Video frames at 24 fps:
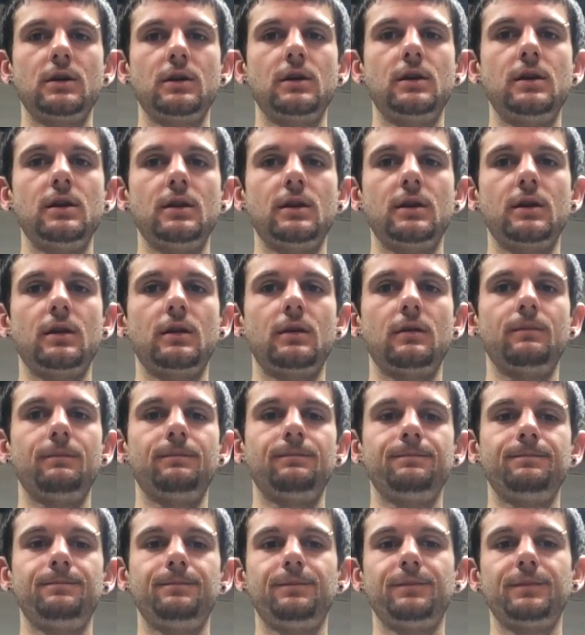getting,
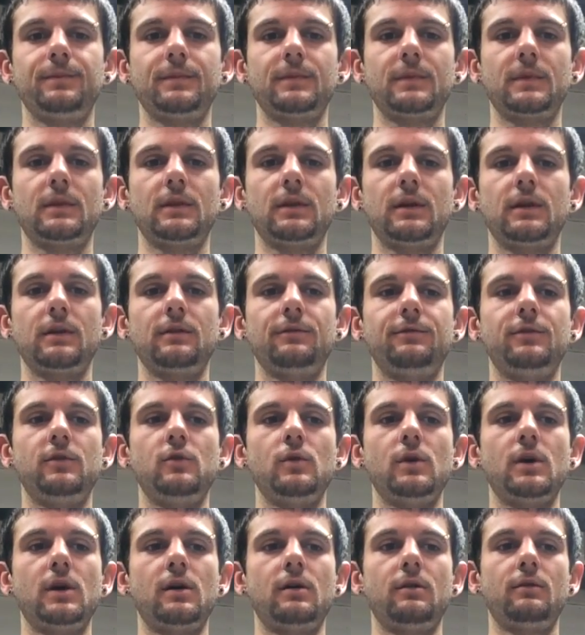like if you
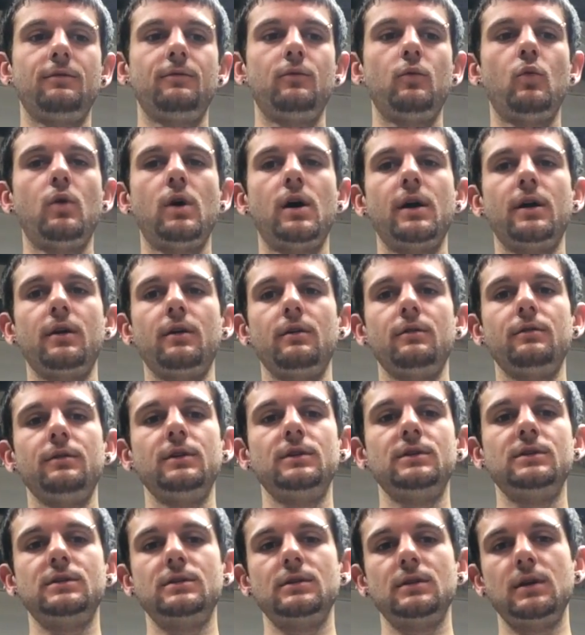have wire
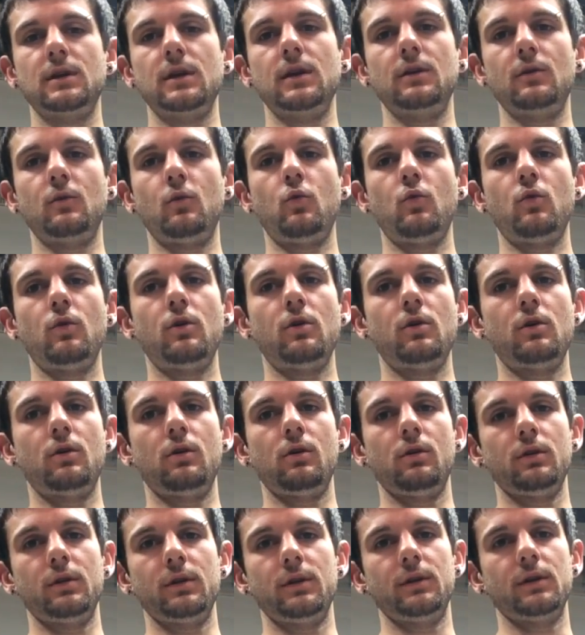that's in a
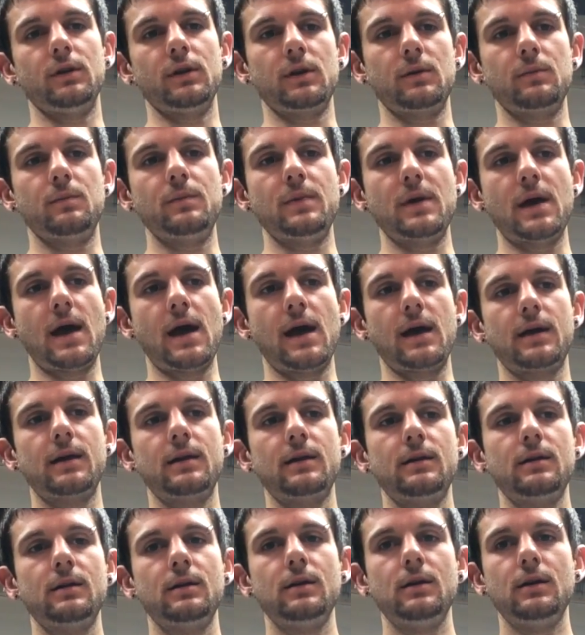wall and like back
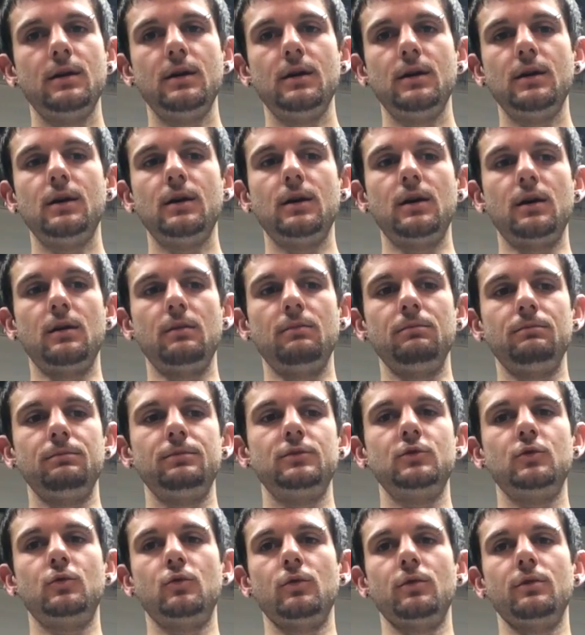
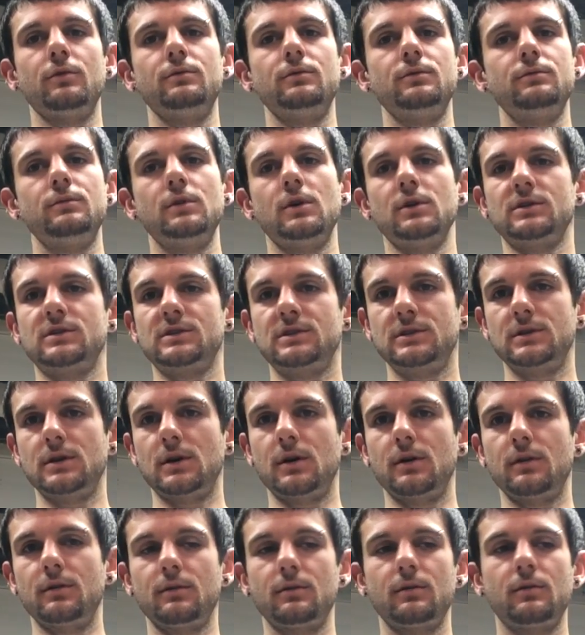toward a
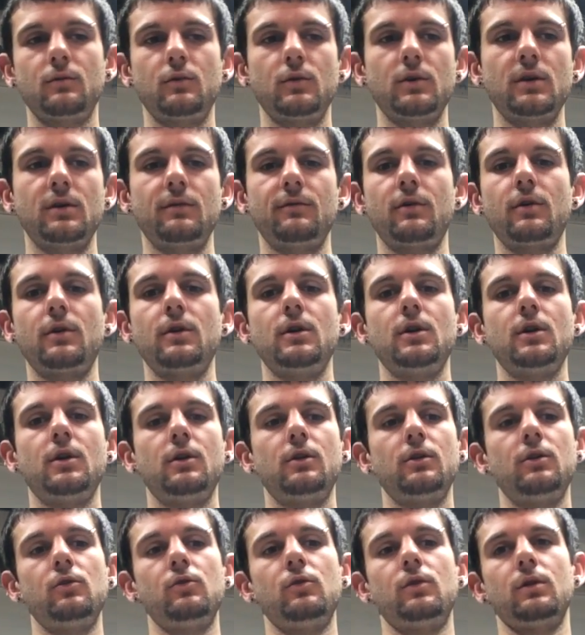stud or whatever,
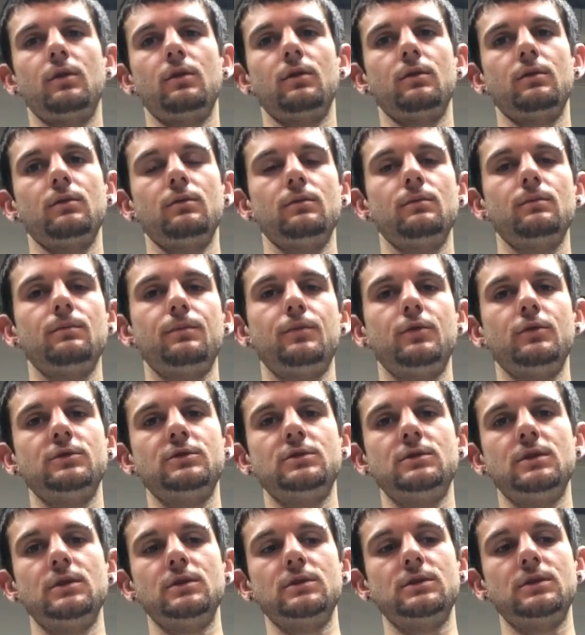you can push
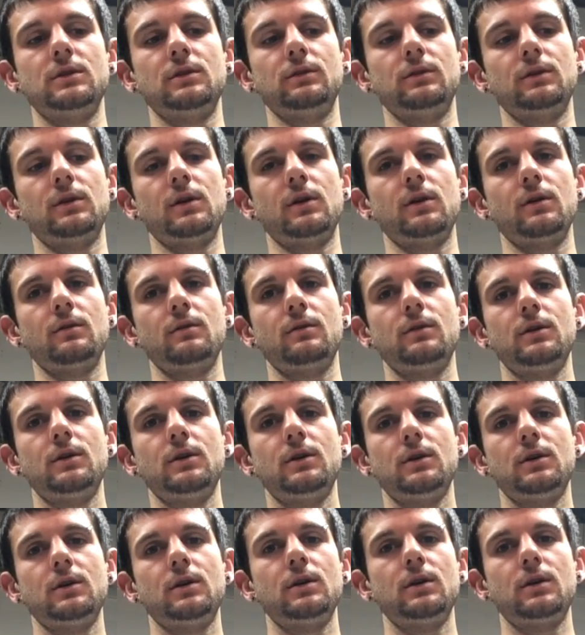this in there,
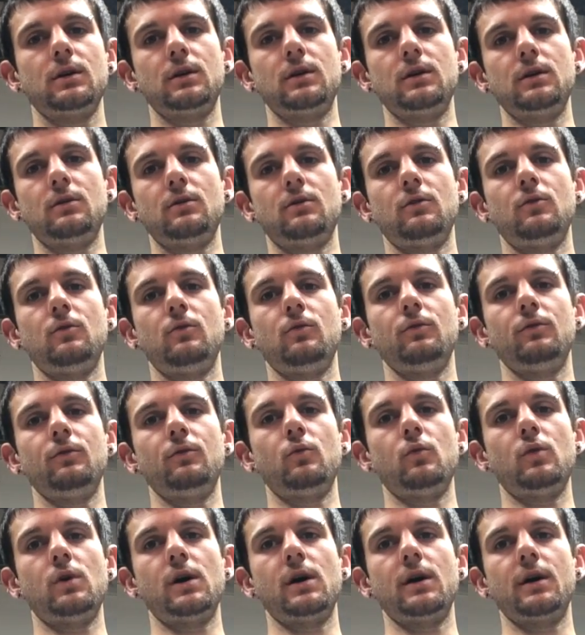get a hold of the
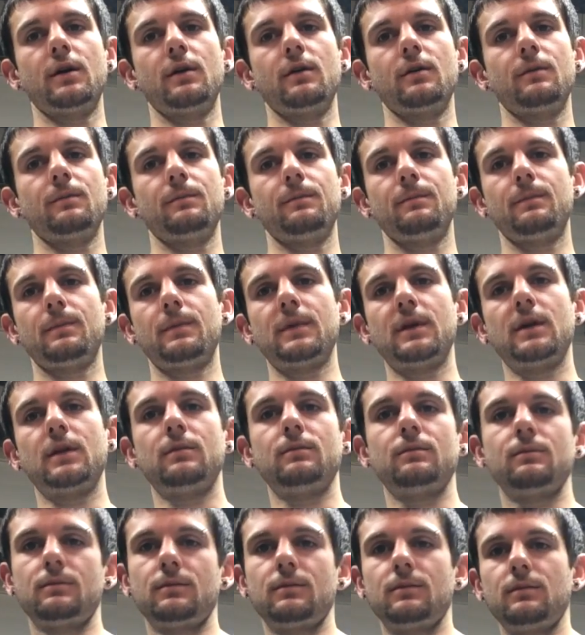wire,
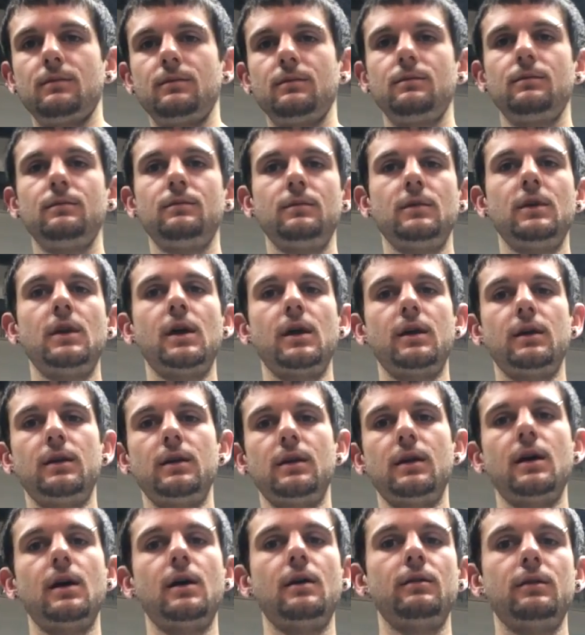and yank
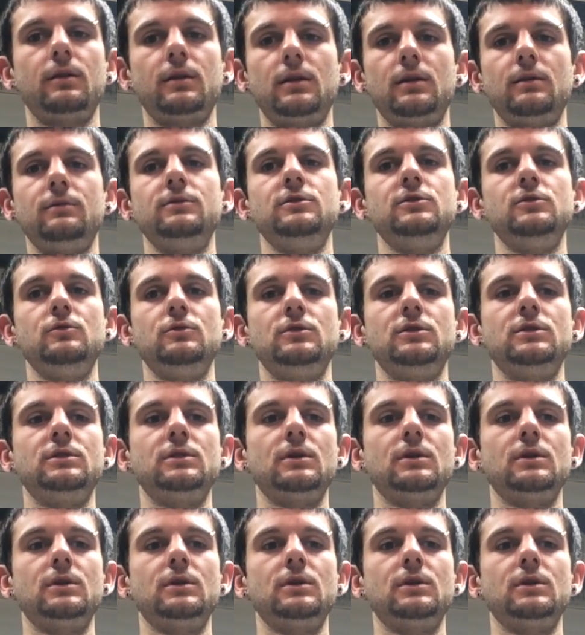it out. It gives you